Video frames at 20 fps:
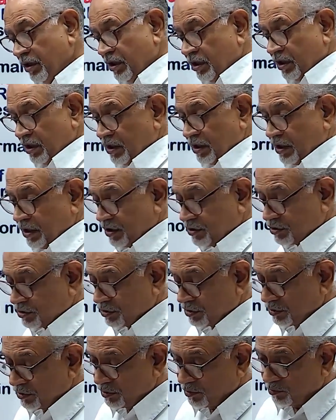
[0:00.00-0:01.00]
it
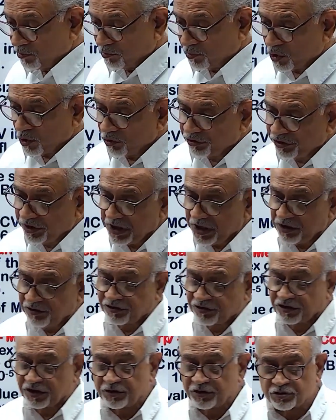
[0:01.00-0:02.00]
proceeds
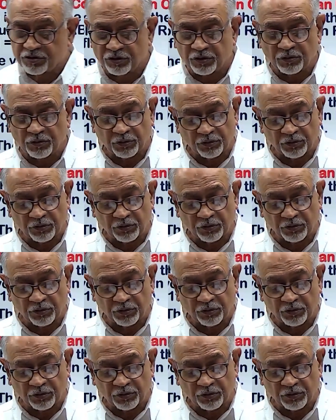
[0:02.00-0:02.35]
into